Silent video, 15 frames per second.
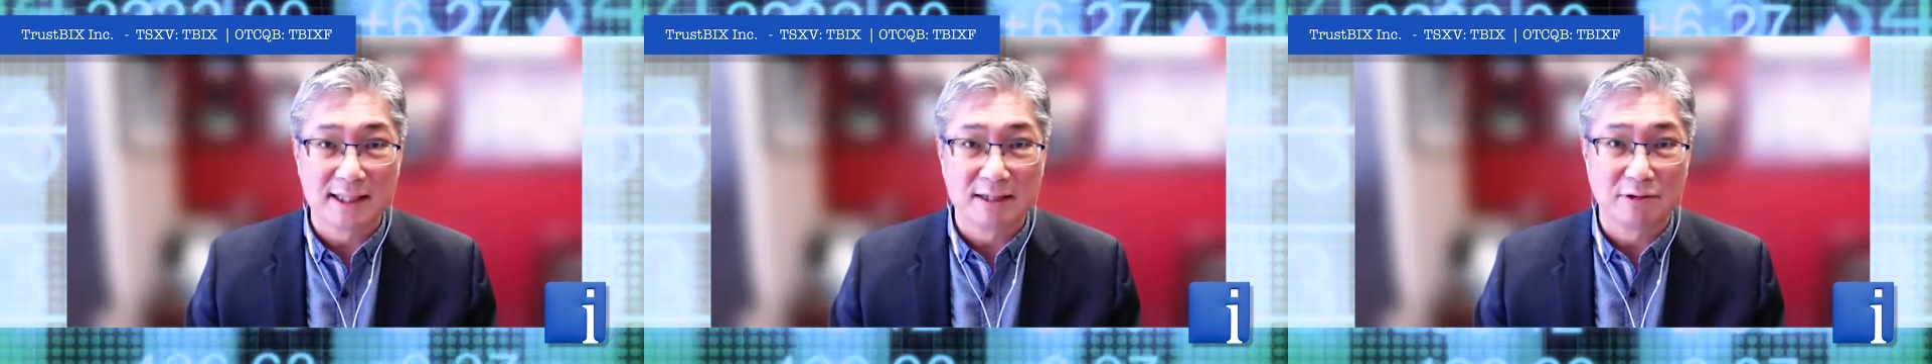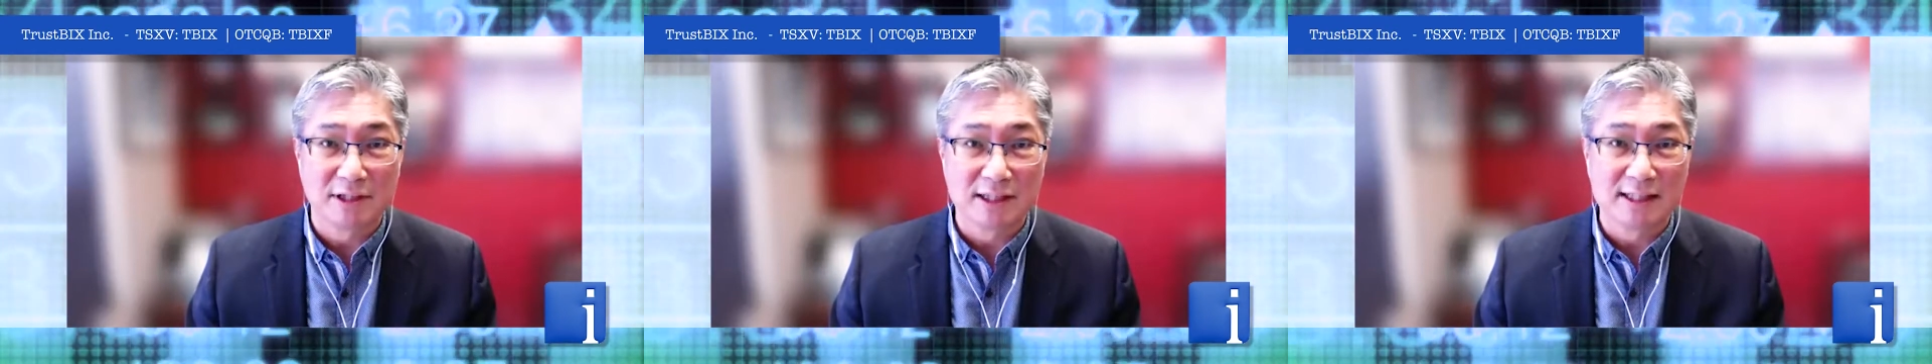
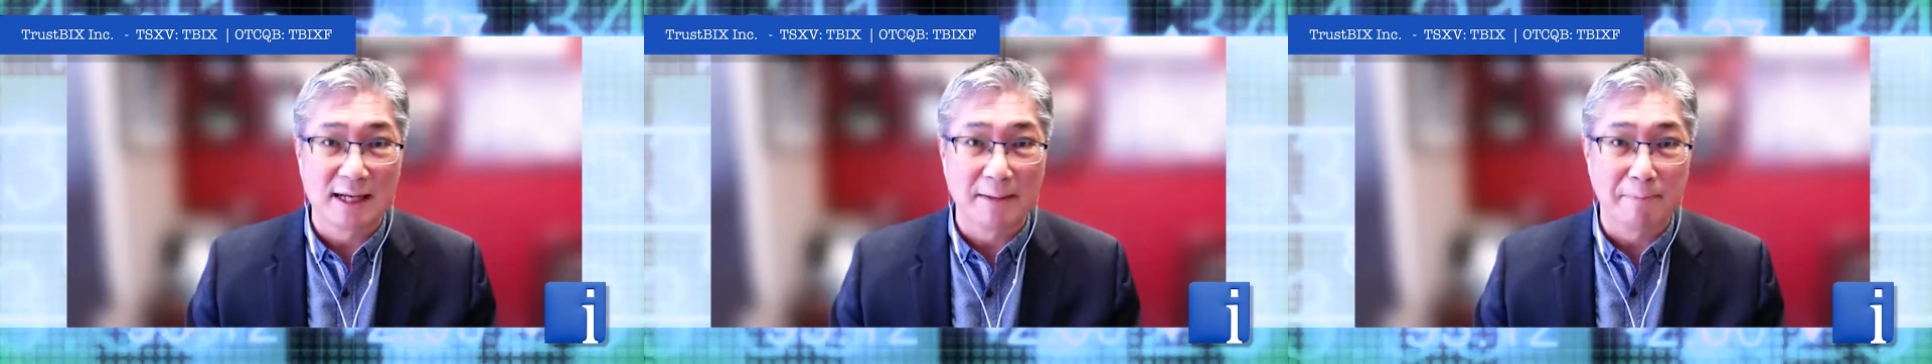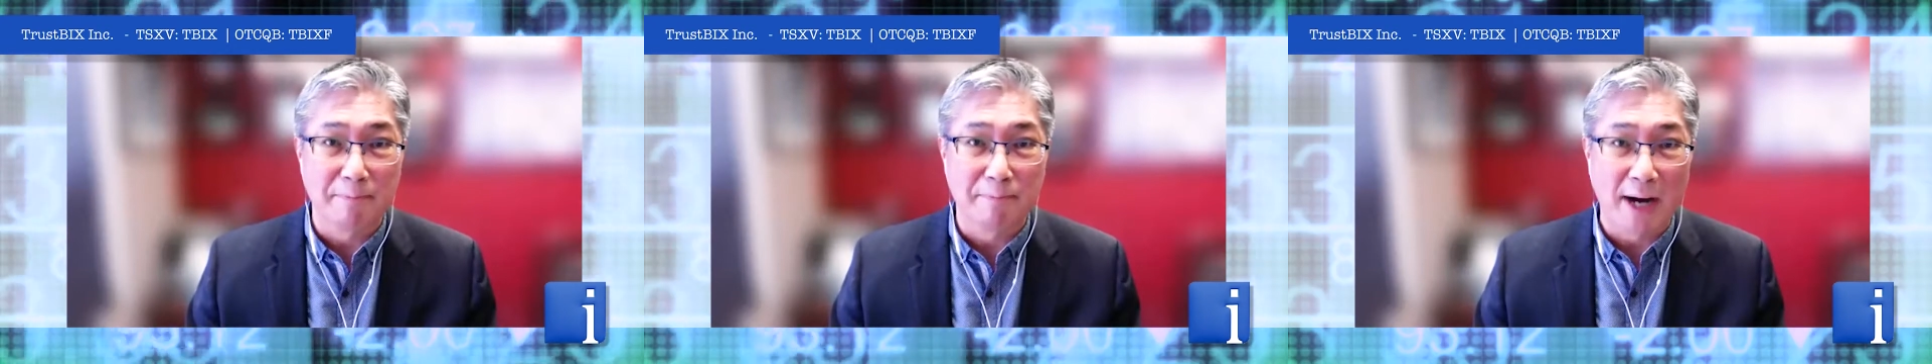which is
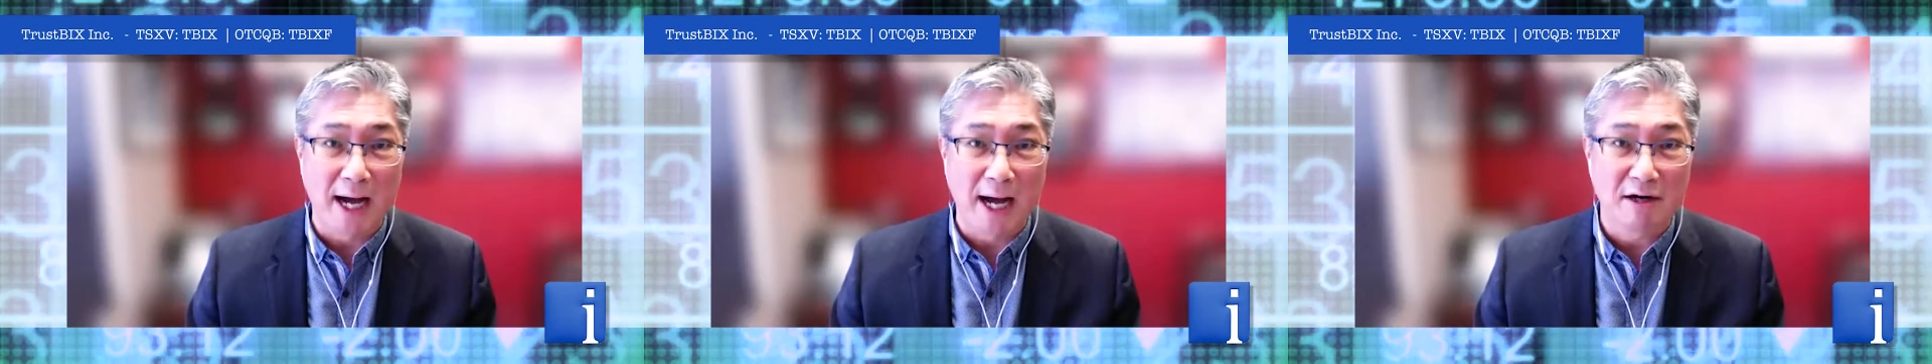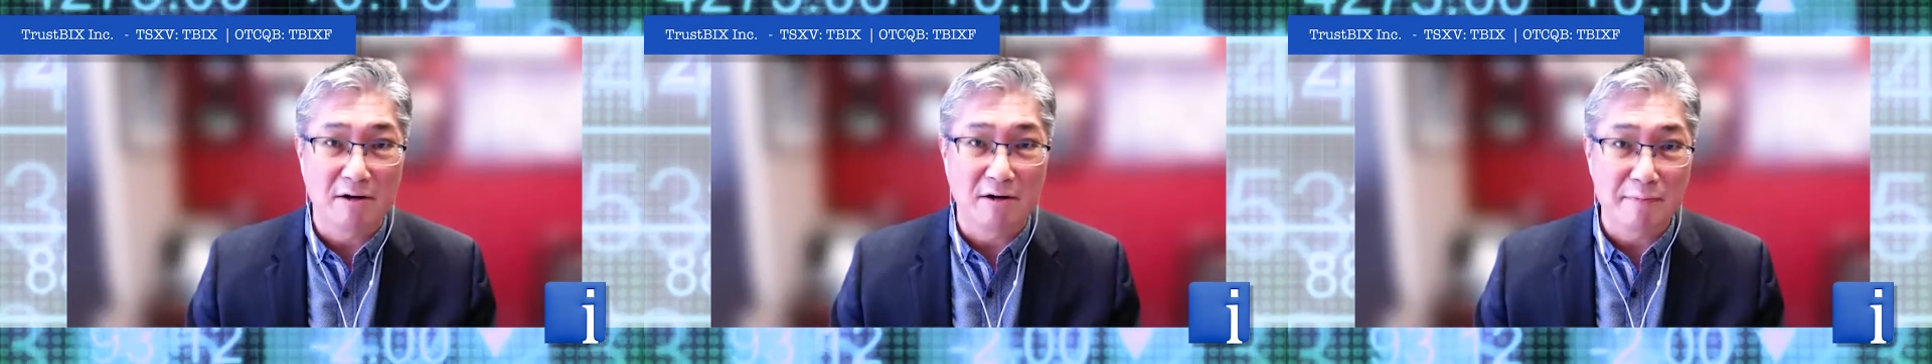the
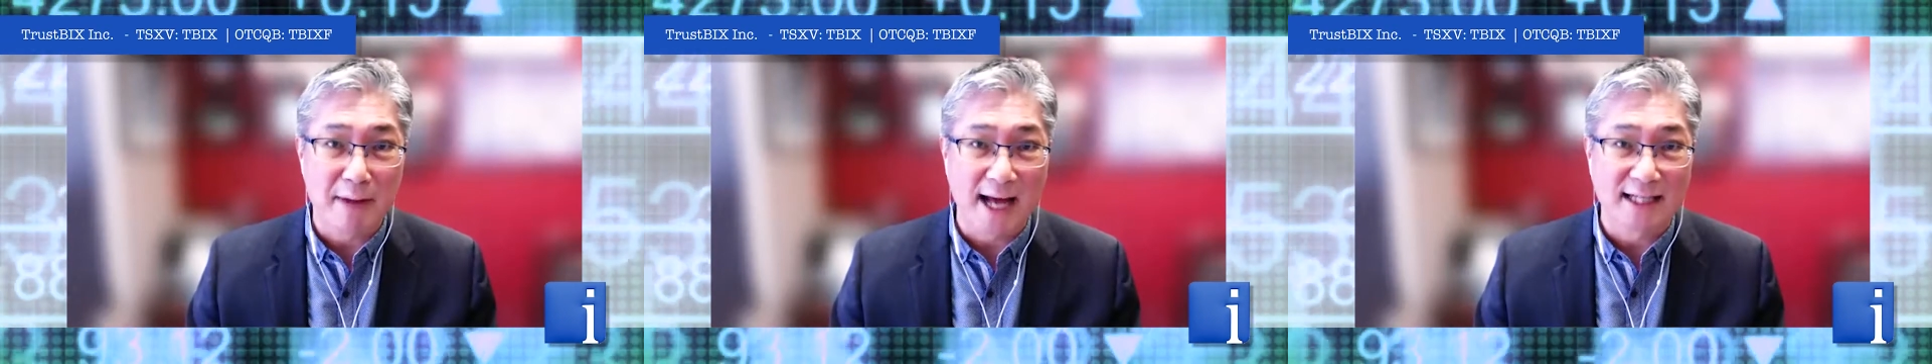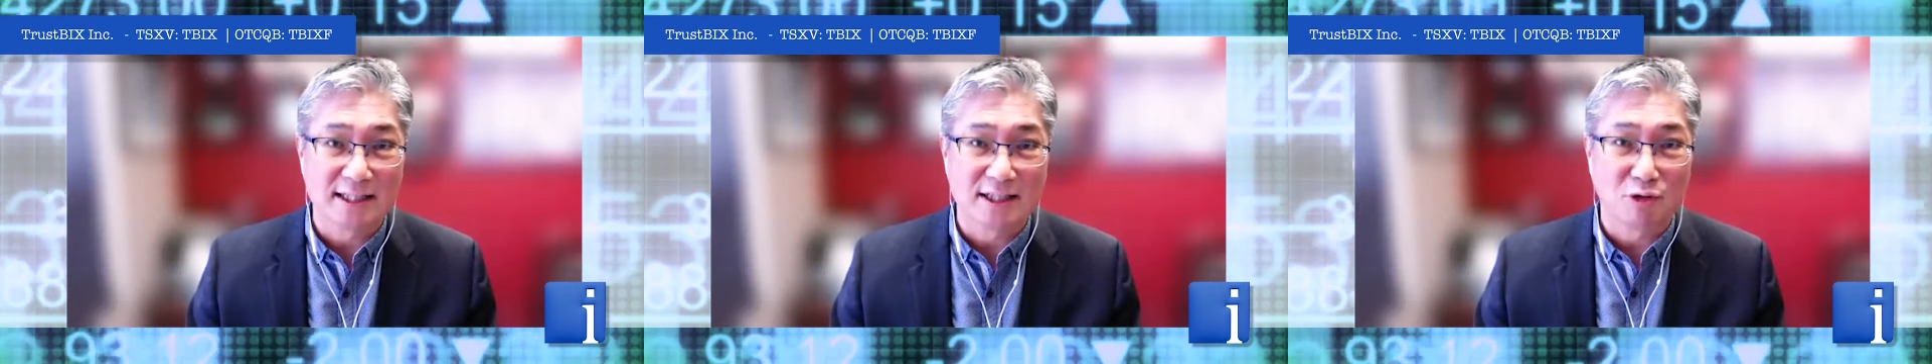
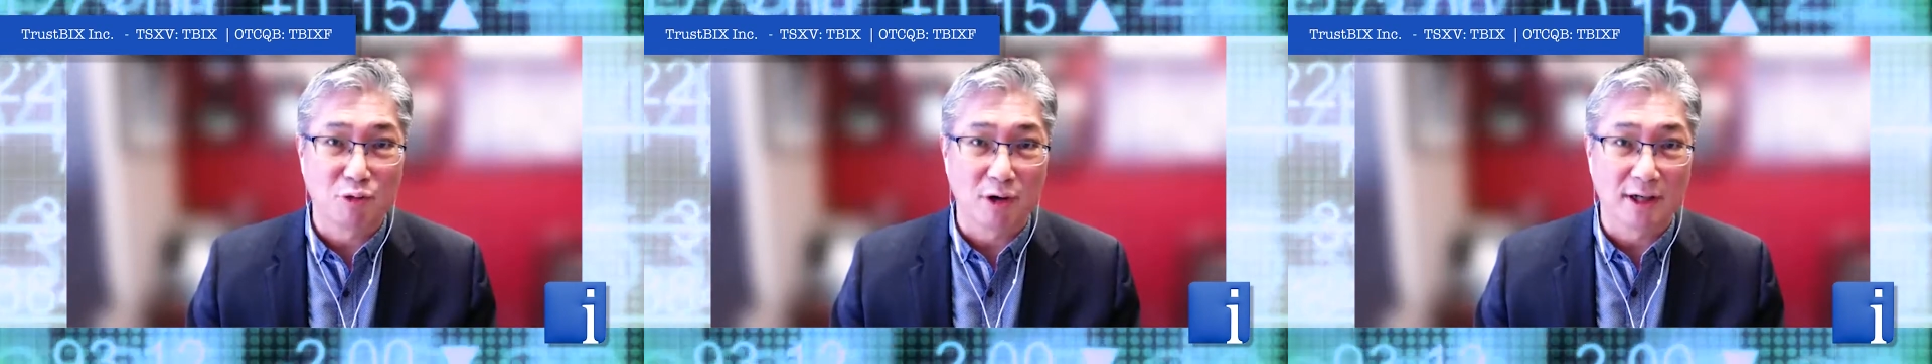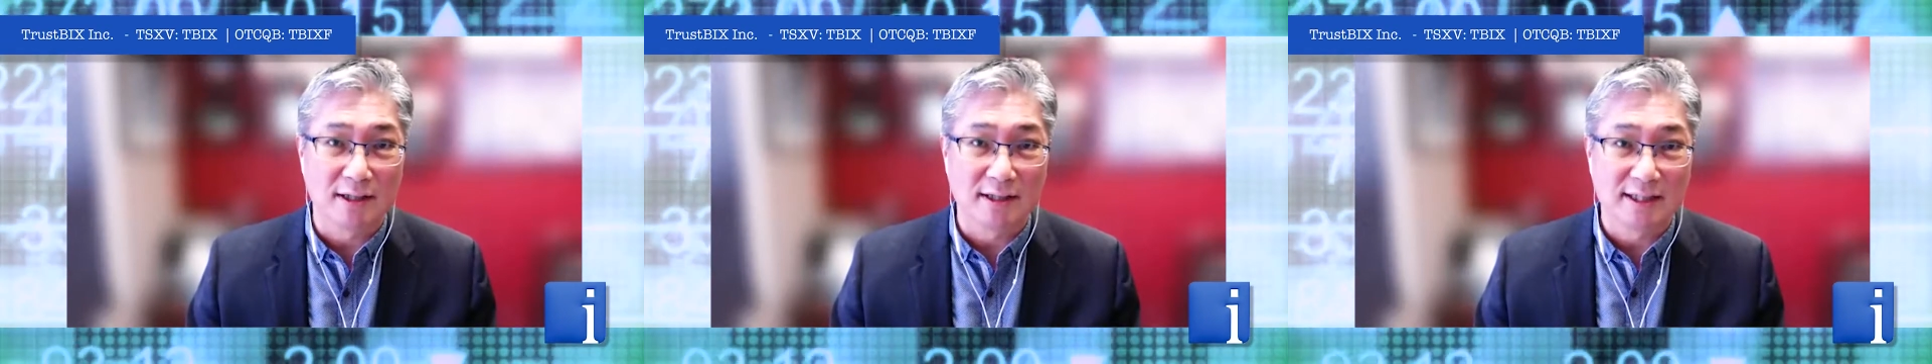Biomass
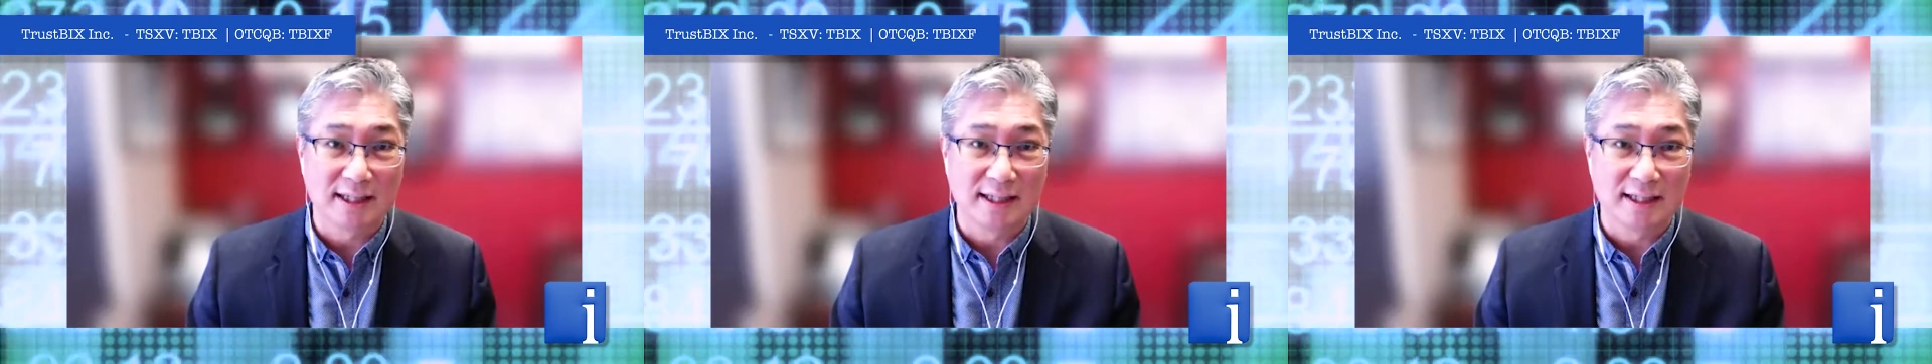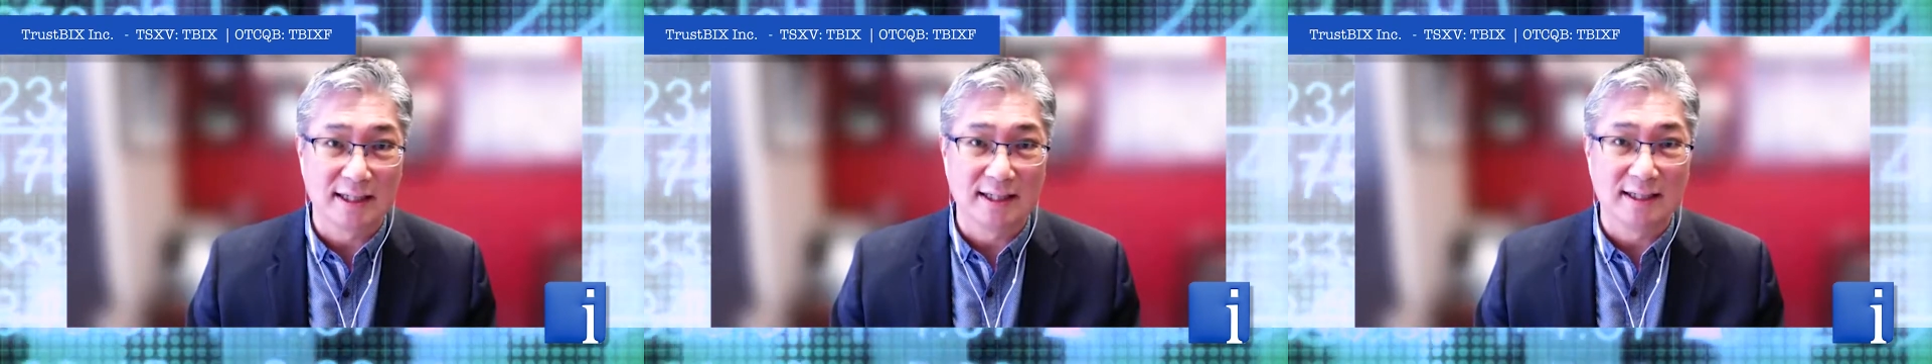
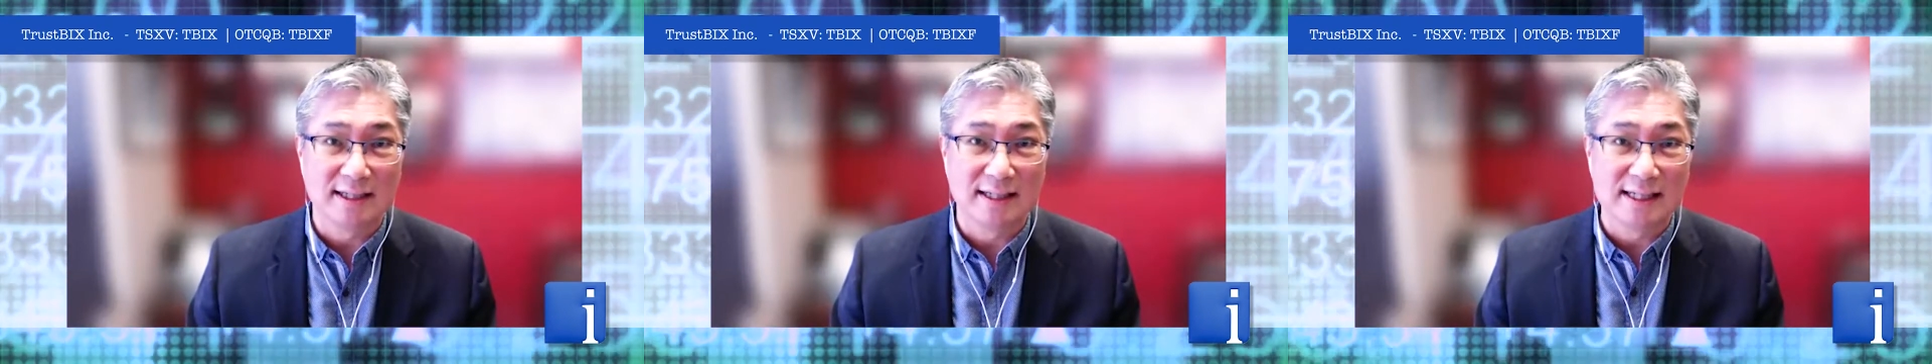Quality